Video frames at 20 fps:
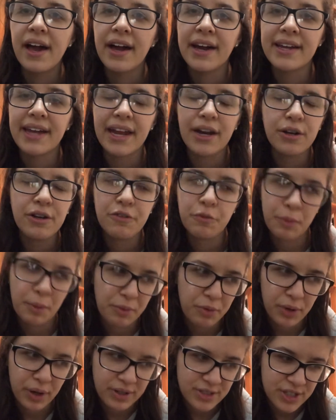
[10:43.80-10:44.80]
And I don't even
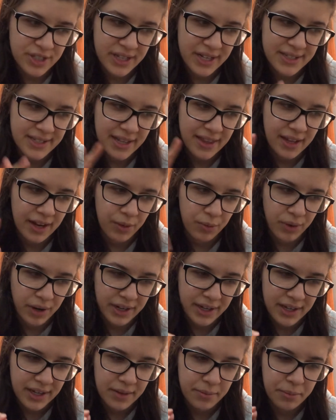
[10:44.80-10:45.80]
remember what I was just going to say that I
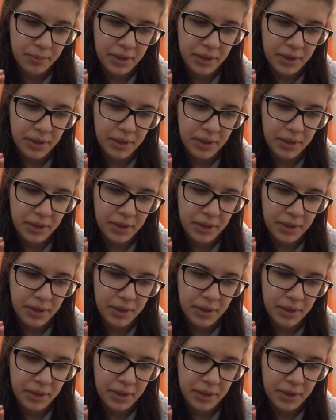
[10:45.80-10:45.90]
wanted,